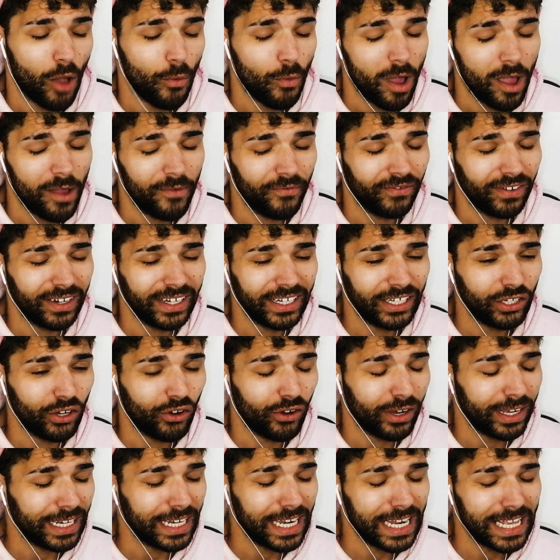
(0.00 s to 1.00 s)
Oh, hopefully
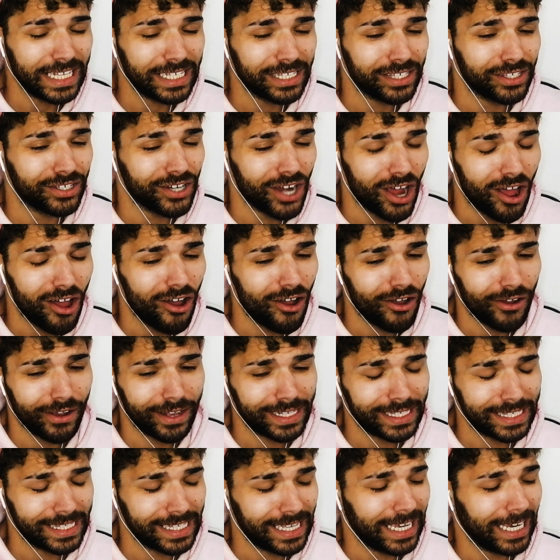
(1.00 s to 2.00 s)
not in this
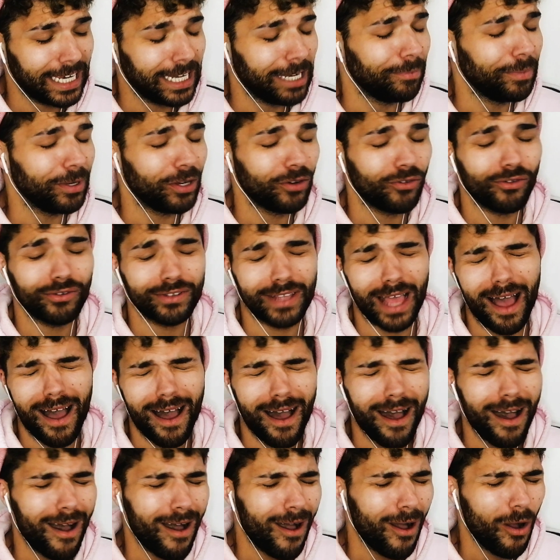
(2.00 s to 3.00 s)
dark scene, because
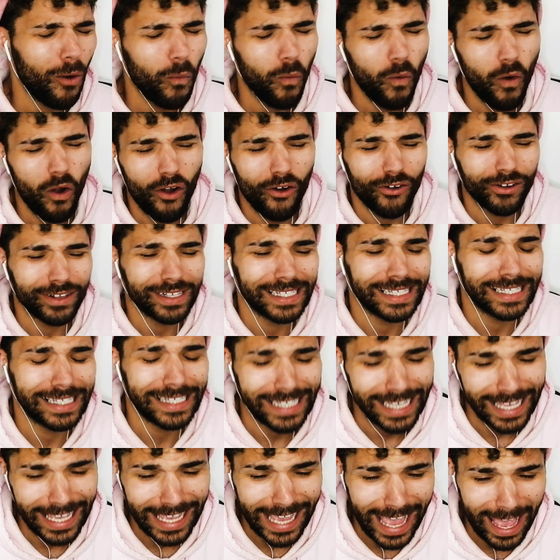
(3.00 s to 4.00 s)
I want to
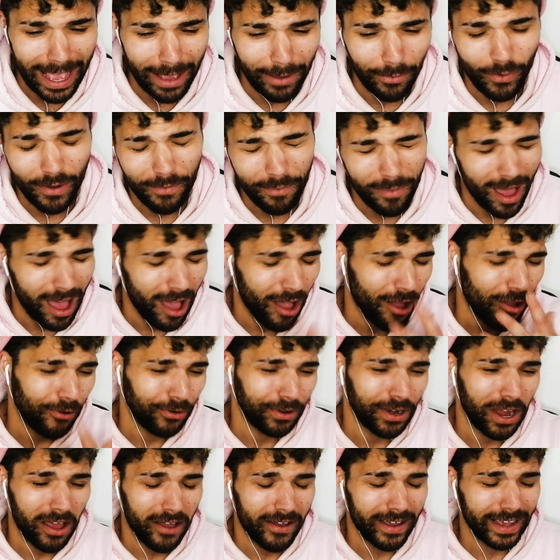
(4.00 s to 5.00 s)
see it with my
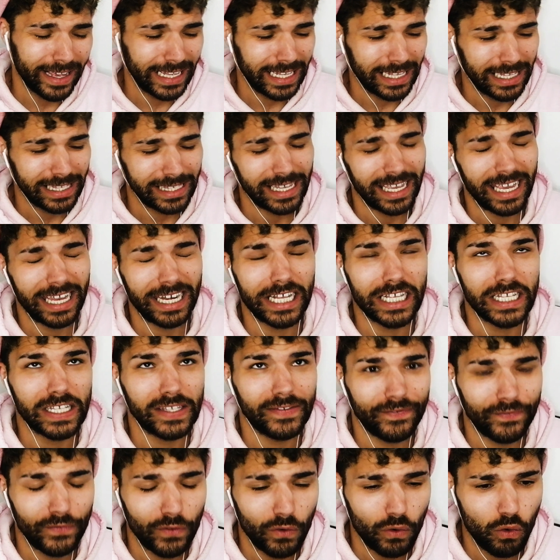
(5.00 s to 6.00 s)
own eyes in
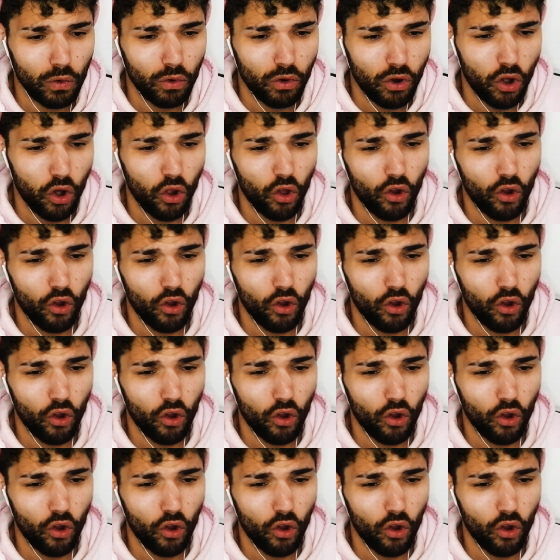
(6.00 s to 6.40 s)
its full